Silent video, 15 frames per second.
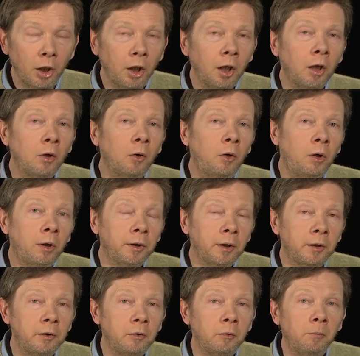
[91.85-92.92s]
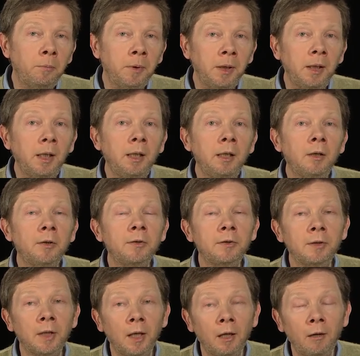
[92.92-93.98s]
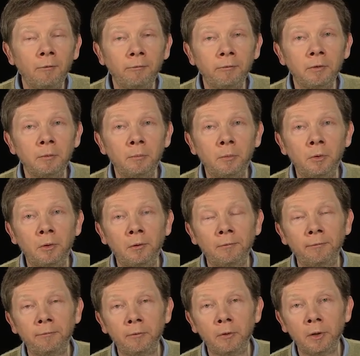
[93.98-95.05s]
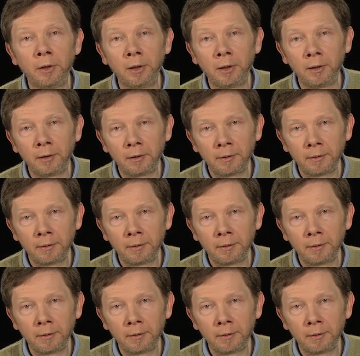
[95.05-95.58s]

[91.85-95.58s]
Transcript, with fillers: in order to be yourself more fully.